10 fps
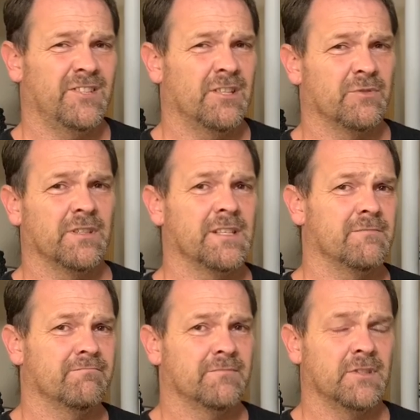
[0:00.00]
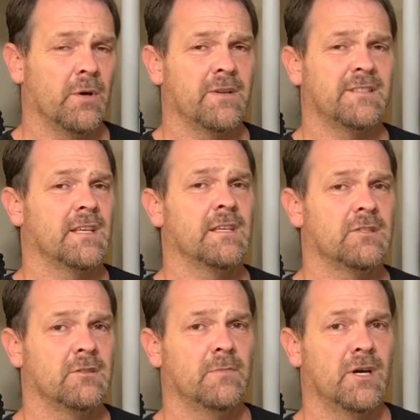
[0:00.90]
know, really noticing it
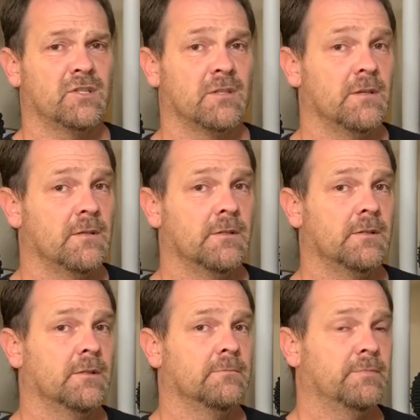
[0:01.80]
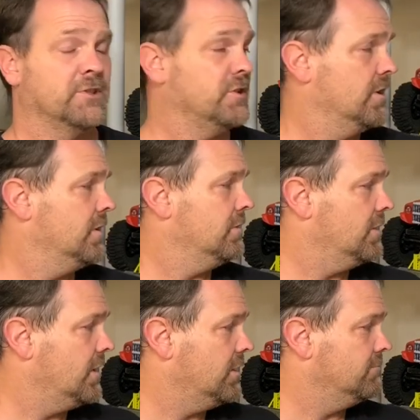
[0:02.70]
too much. But you
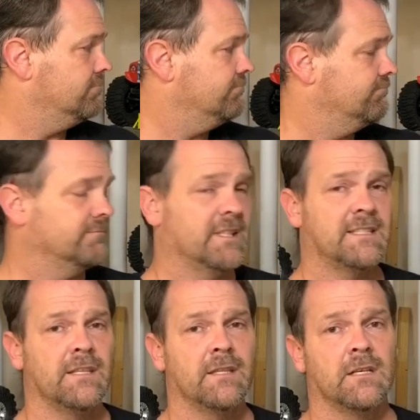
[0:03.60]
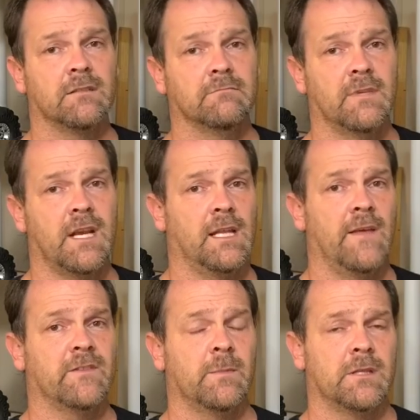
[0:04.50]
know, it's in there, and I
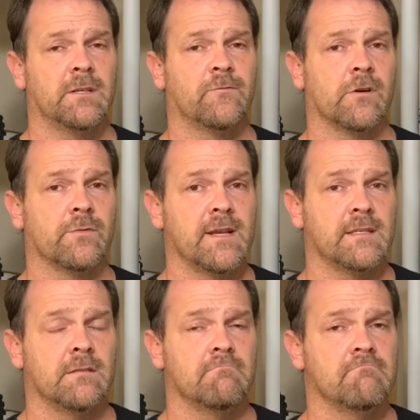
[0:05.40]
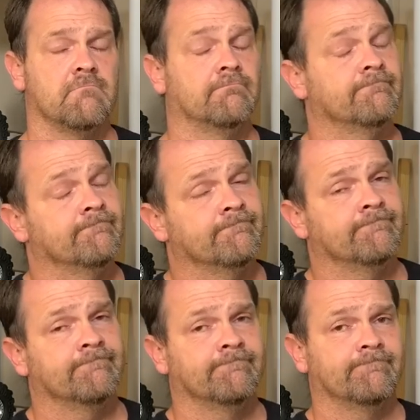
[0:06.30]
left them in there for a reason.
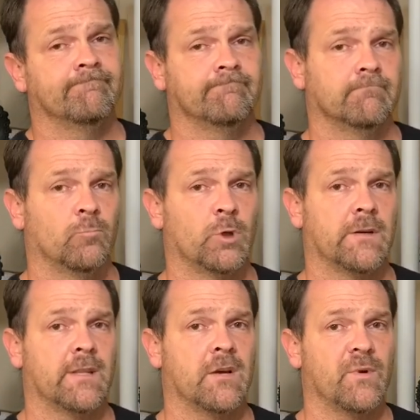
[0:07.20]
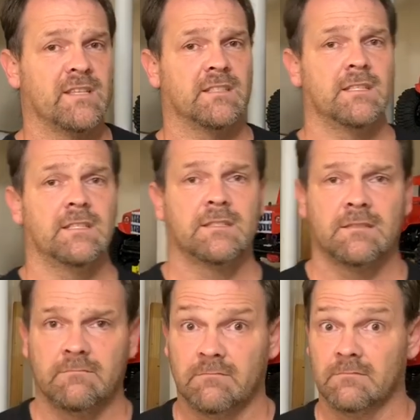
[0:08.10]
Whatever that reason is,
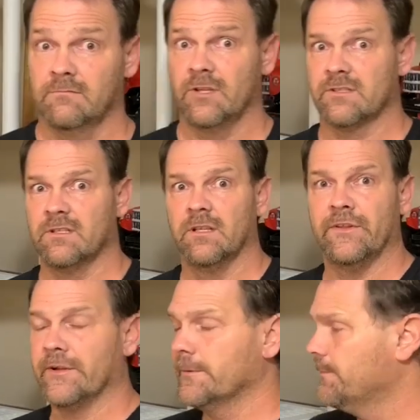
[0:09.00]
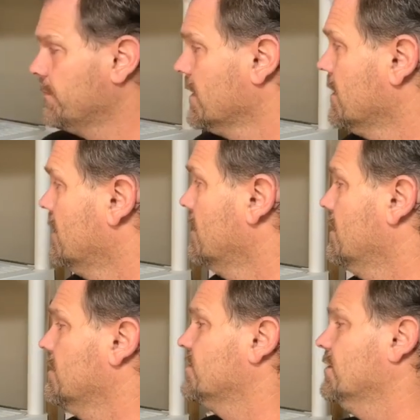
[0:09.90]
they're still in there.
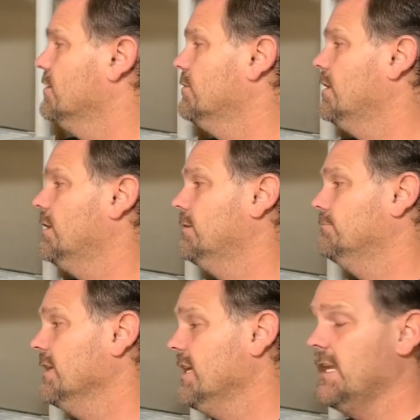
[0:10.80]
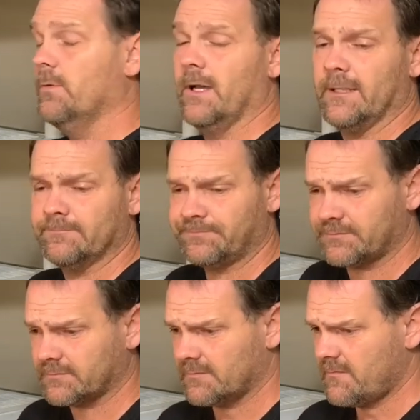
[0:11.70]
So anyway,
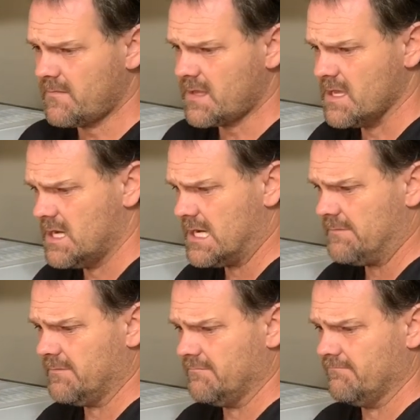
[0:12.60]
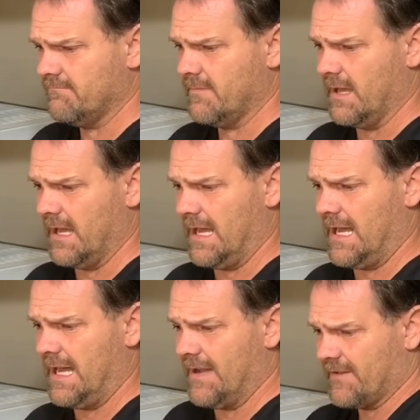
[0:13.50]
I've
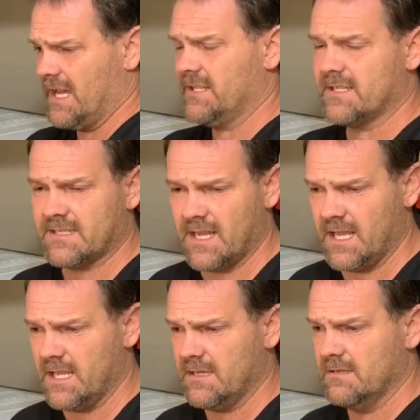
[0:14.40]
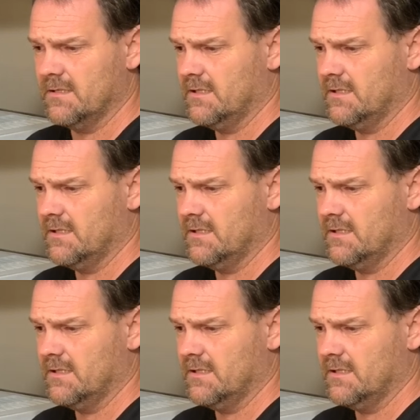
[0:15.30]
got to say